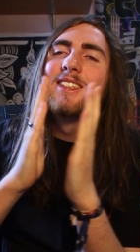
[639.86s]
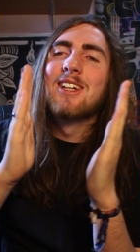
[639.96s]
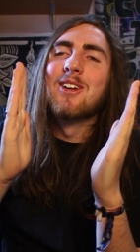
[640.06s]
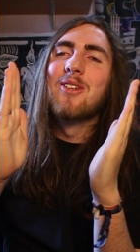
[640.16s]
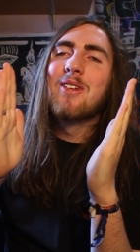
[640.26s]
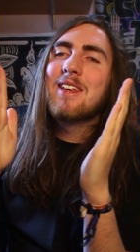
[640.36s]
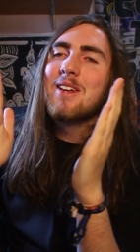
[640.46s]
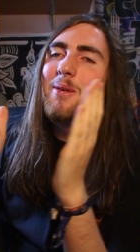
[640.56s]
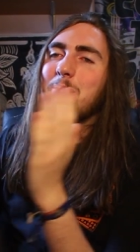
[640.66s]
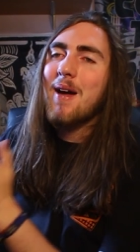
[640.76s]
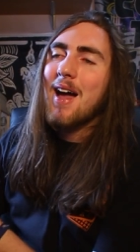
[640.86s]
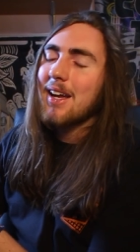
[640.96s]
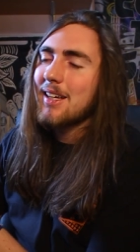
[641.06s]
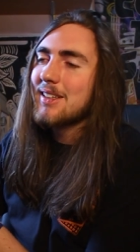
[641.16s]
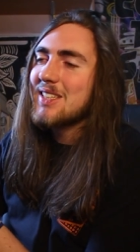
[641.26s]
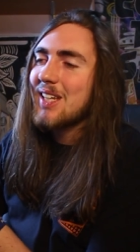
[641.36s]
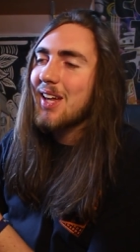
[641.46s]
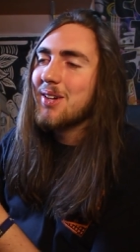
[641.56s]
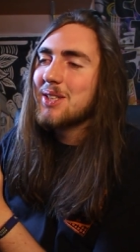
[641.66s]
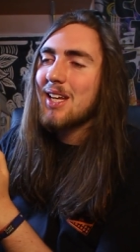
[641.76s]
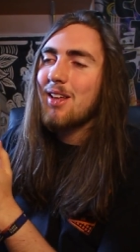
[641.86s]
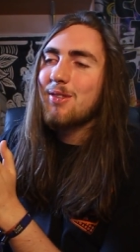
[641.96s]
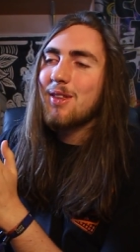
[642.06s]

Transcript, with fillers: so we got back to the hotel